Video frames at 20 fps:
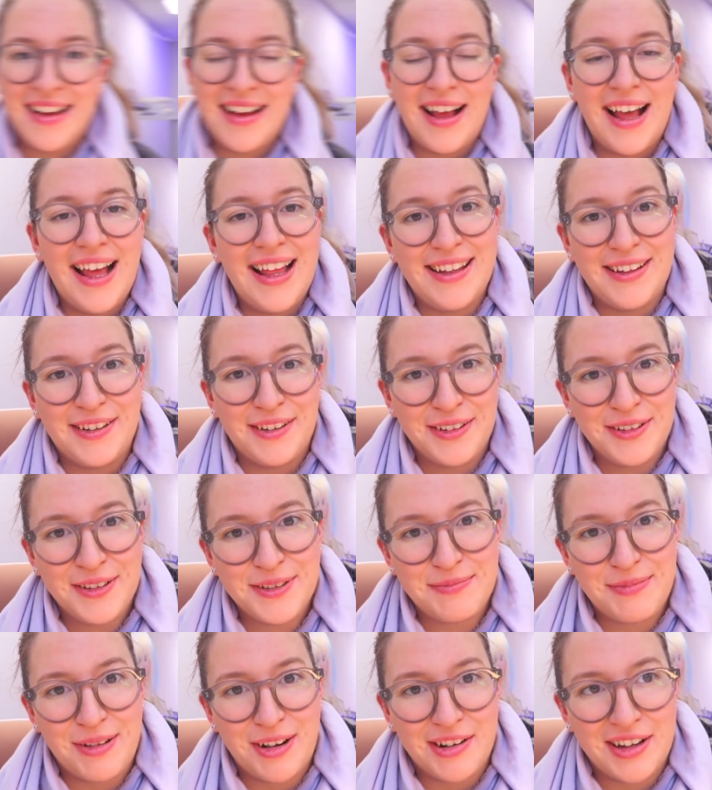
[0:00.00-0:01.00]
Hello,
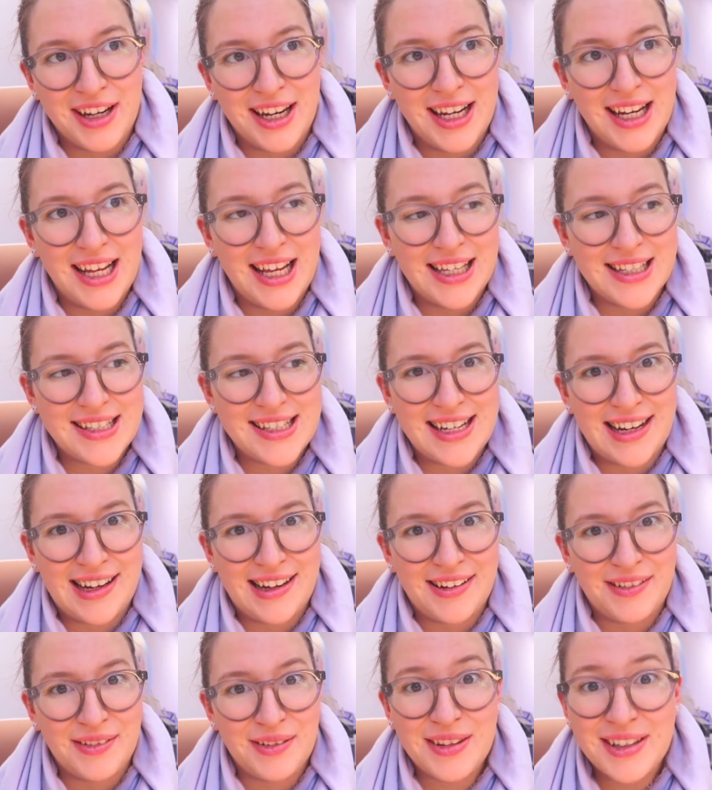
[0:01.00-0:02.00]
good morning. It's
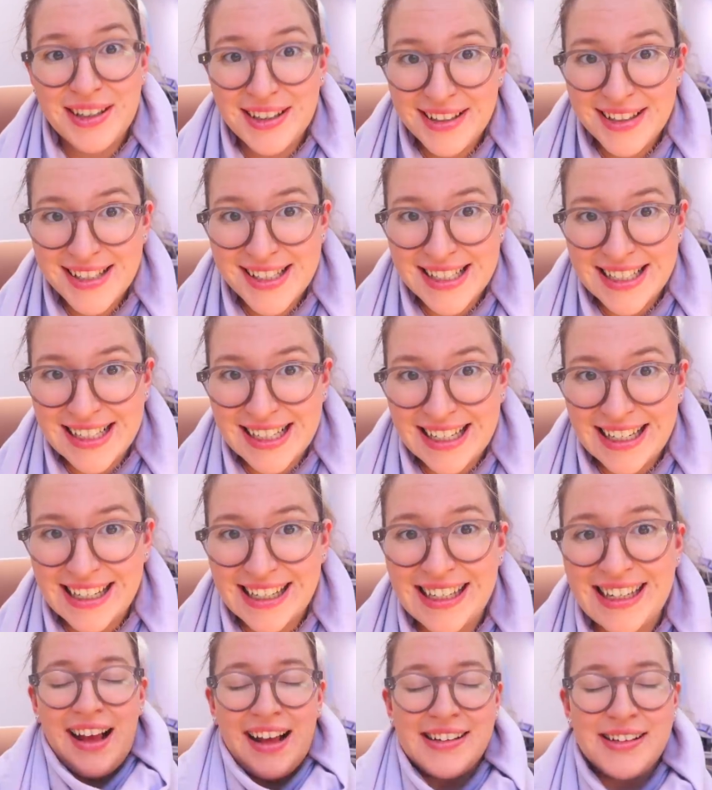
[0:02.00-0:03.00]
now
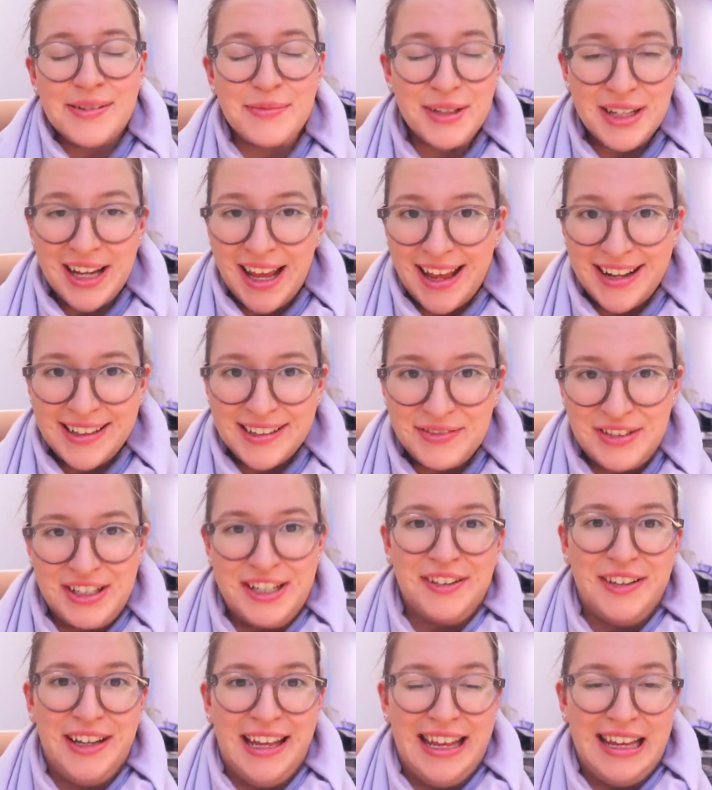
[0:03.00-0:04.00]
Thursday and I'm gonna end the
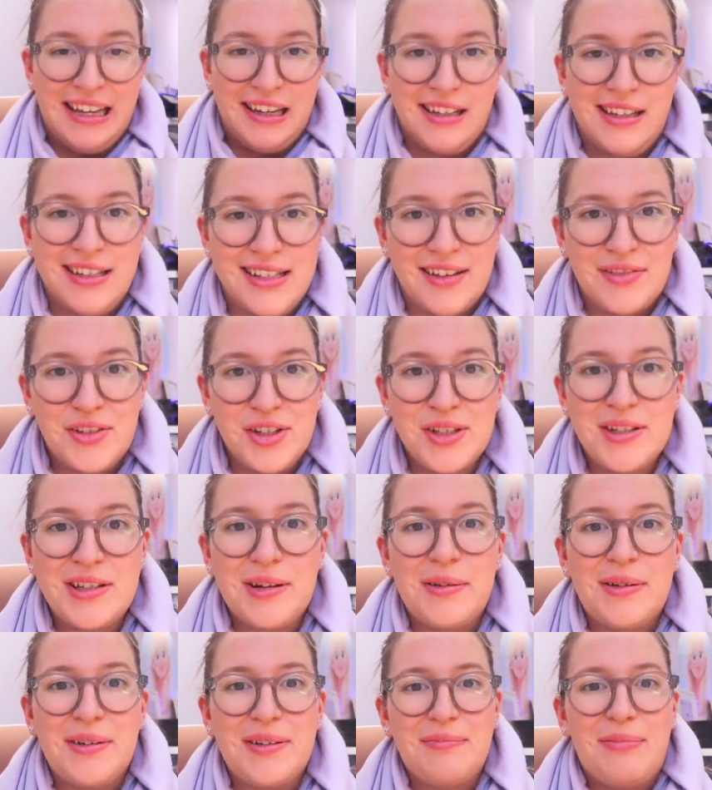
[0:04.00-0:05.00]
video here because I've just
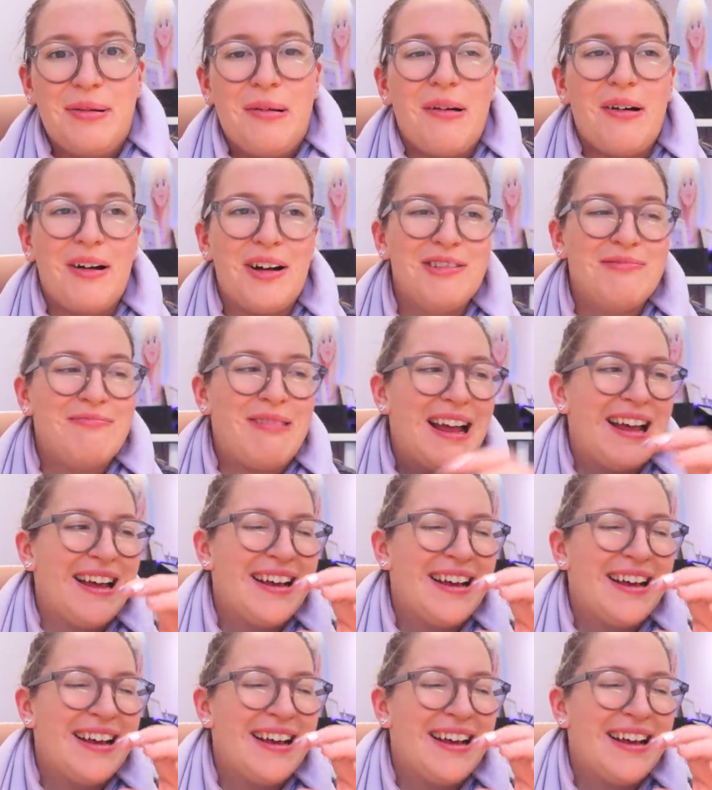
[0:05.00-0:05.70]
put all my,